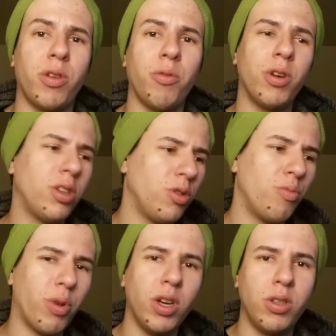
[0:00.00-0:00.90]
I wanted
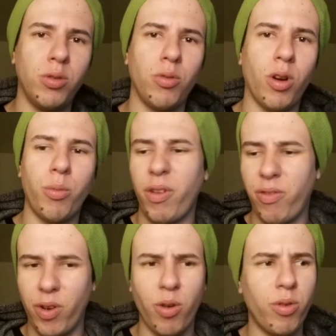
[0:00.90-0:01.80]
Ubuntu on my
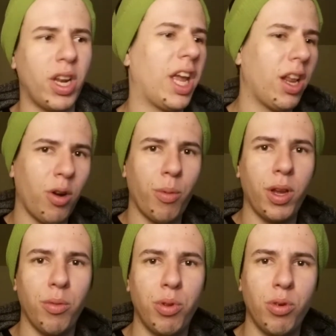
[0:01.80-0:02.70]
phone and on my
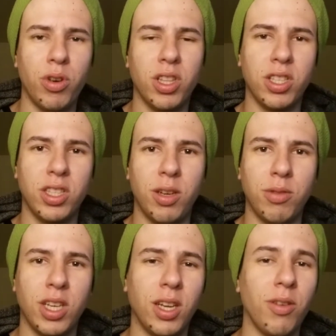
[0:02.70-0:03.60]
computer at the same
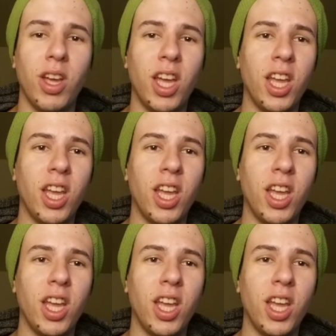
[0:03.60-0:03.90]
time.